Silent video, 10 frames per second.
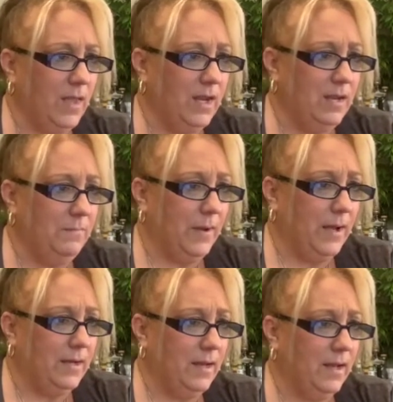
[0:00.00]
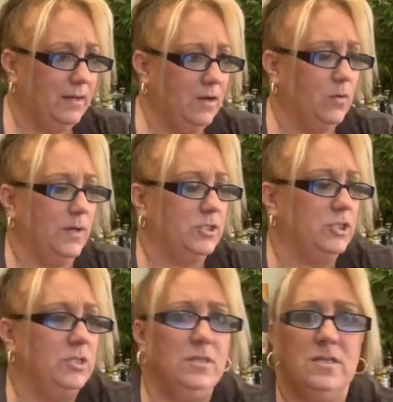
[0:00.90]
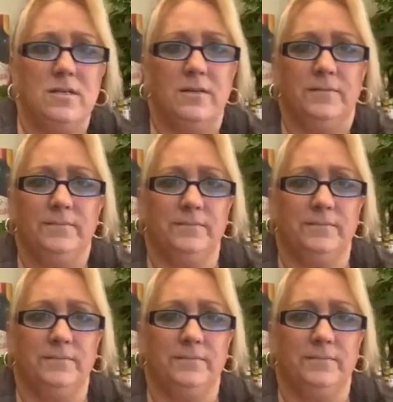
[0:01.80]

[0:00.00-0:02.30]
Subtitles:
anybody had any questions.